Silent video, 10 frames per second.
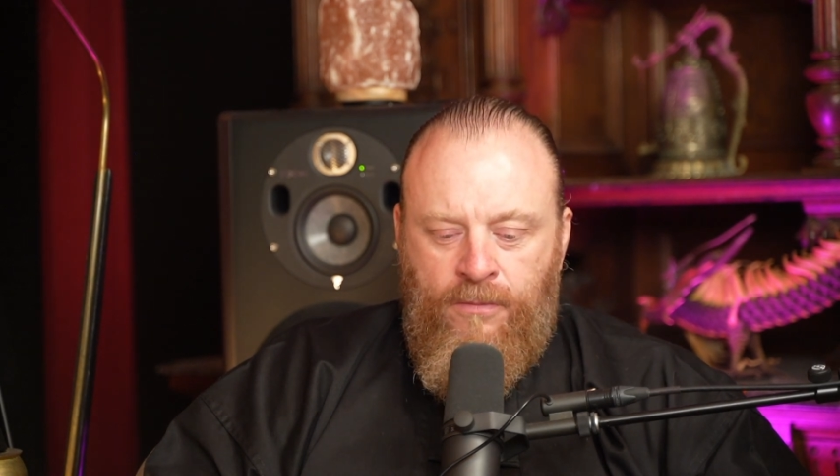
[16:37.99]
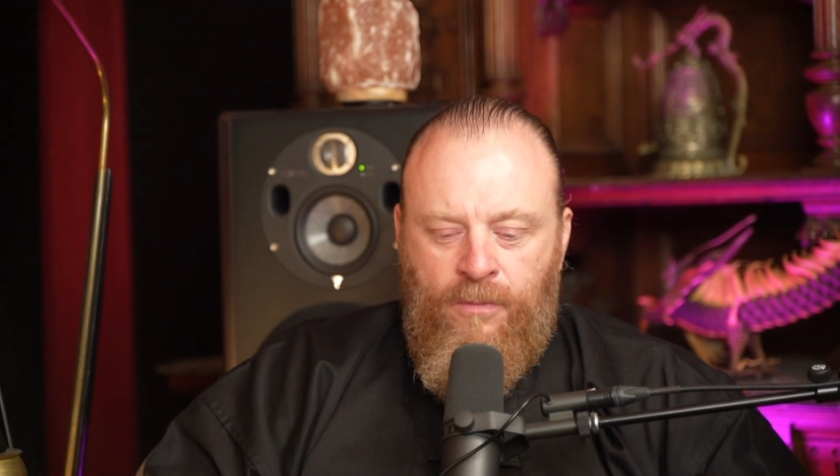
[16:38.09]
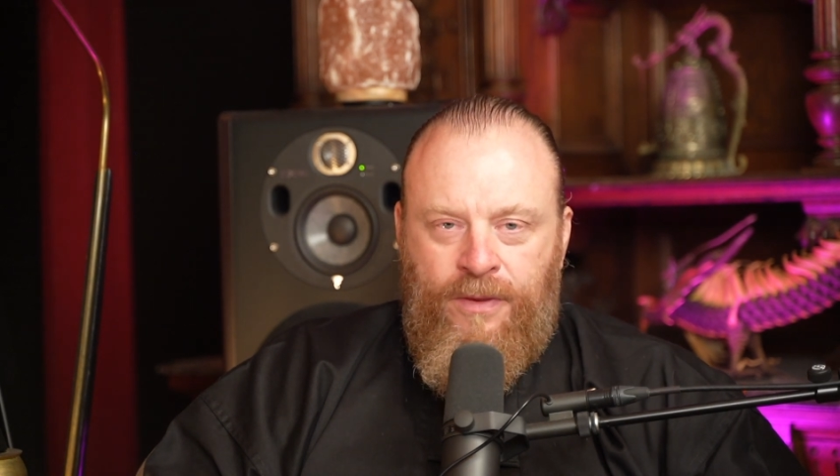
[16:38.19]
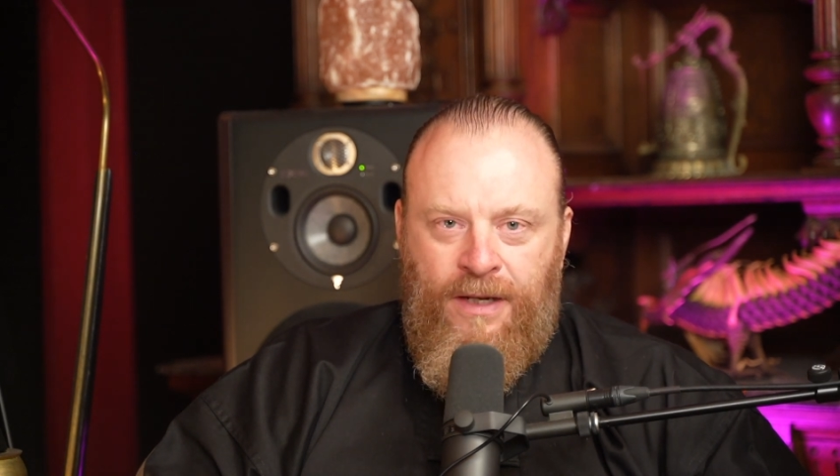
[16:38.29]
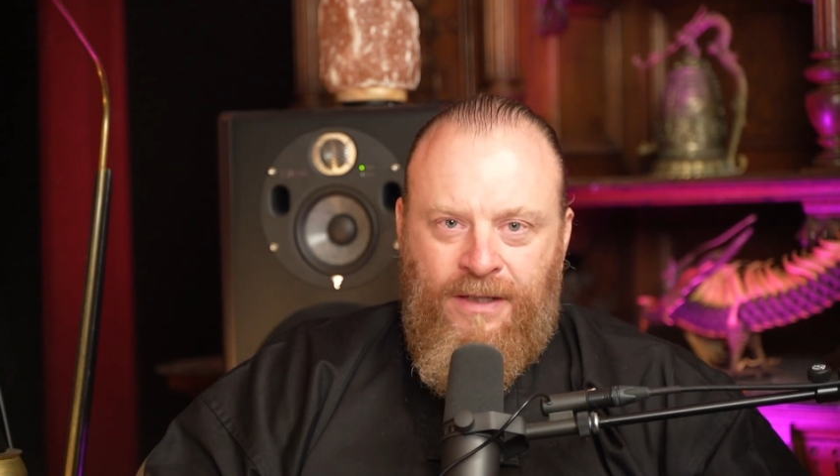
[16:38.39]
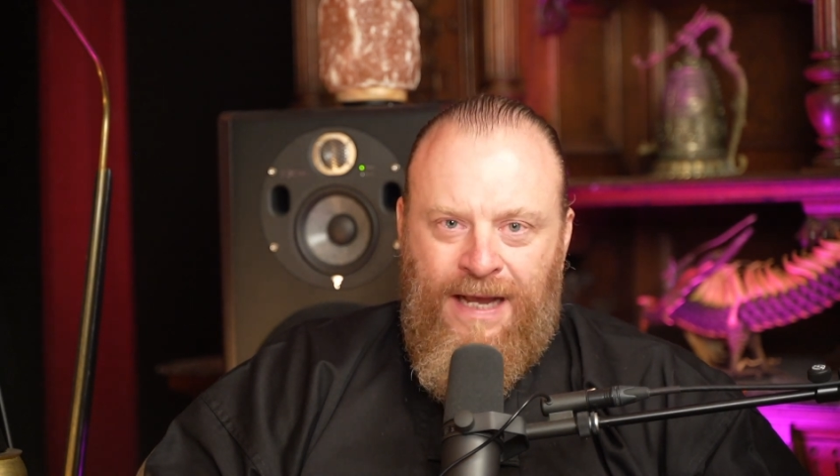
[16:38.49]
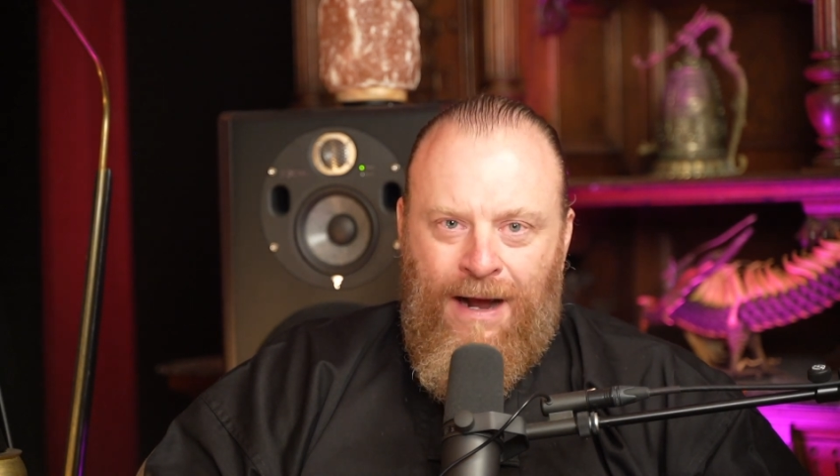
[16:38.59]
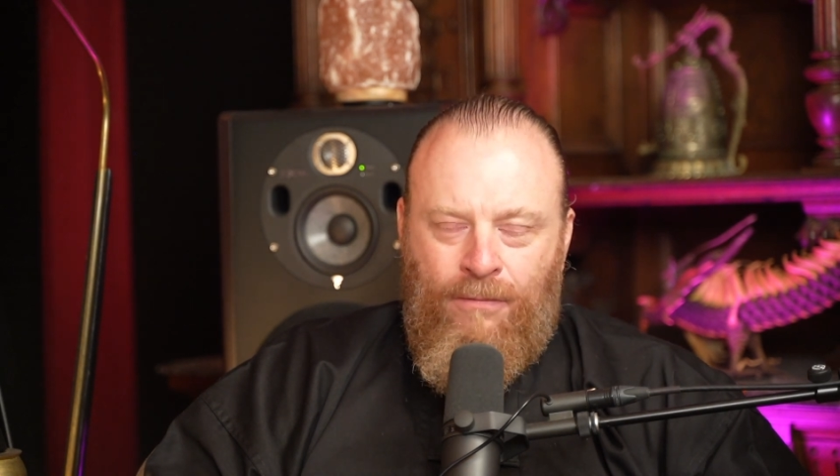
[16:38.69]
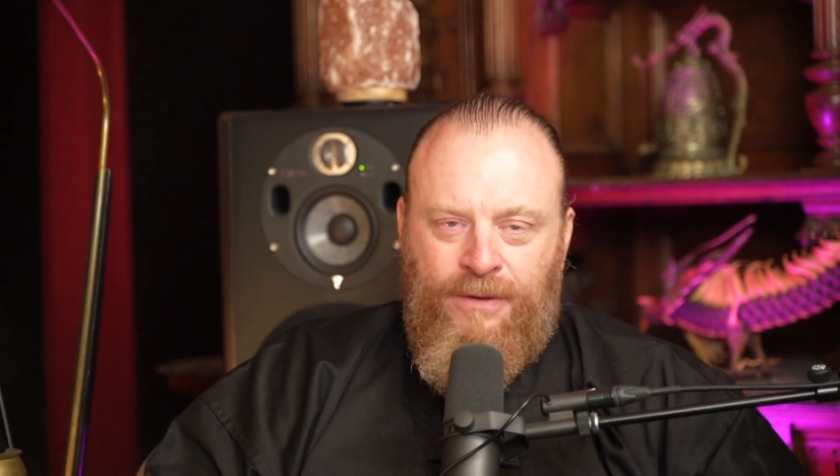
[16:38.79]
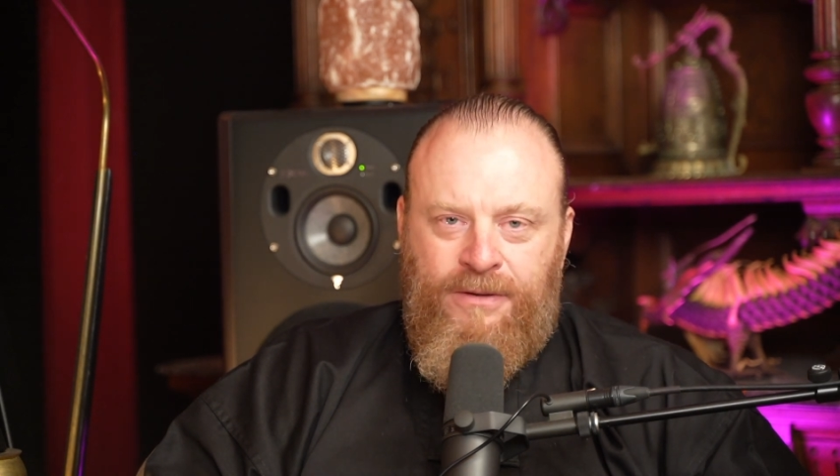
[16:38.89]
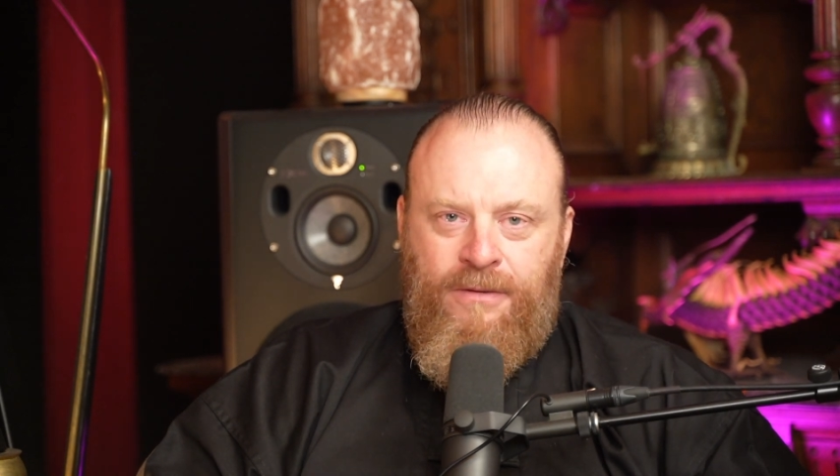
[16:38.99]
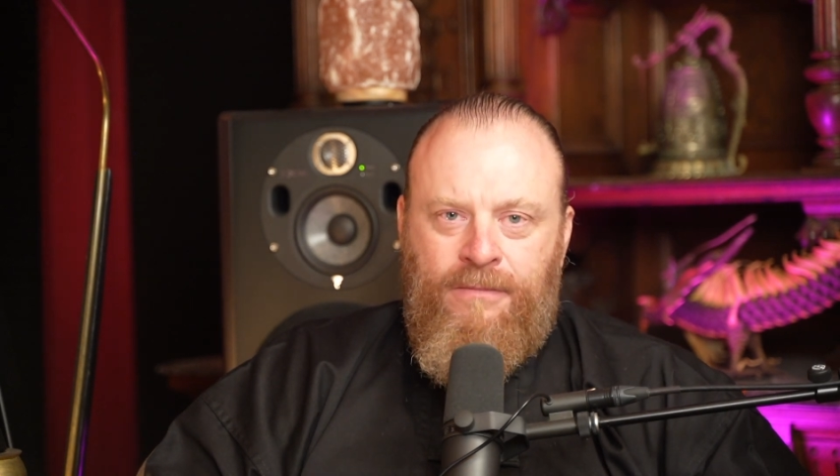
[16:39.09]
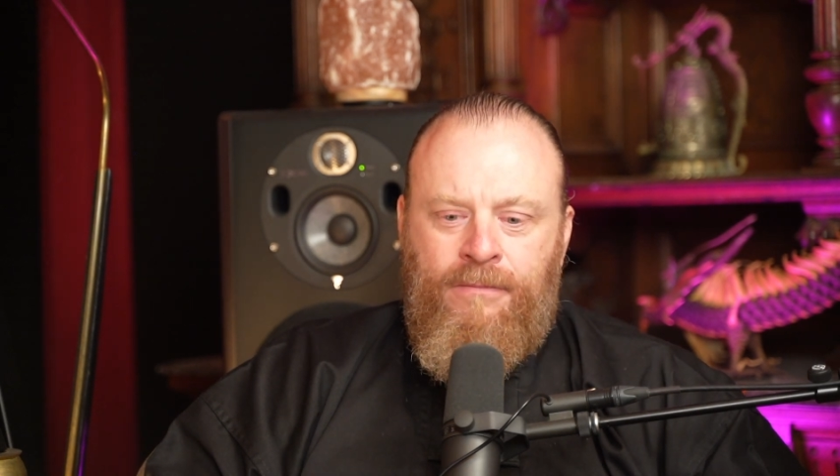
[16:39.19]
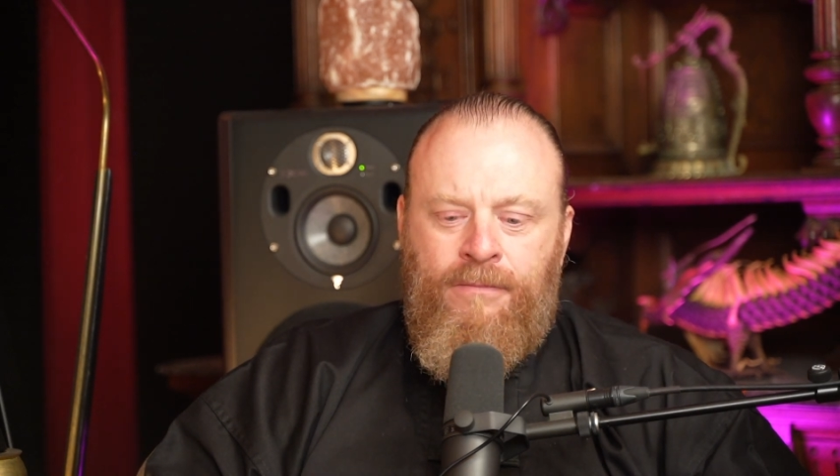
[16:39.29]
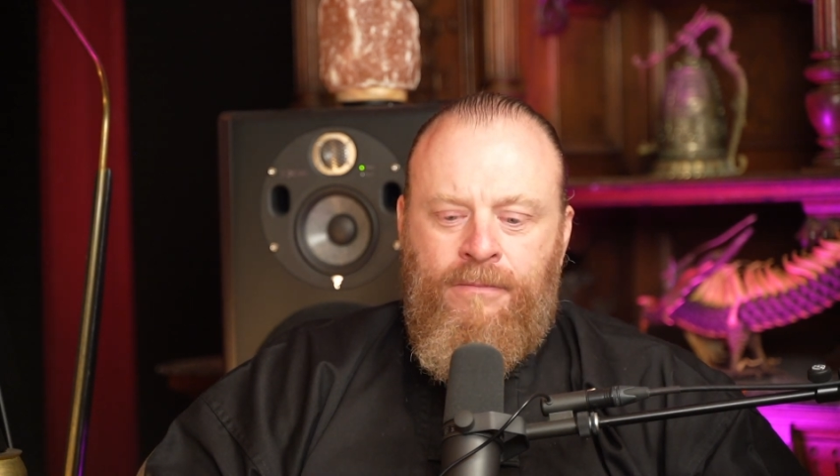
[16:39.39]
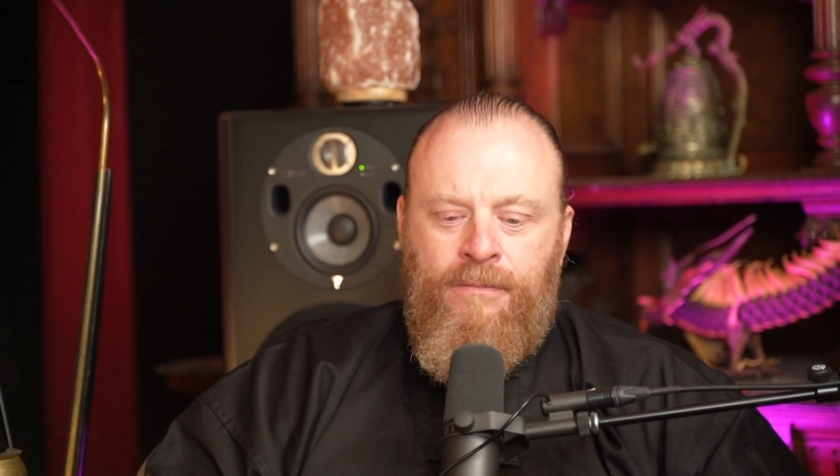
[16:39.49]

within Taoism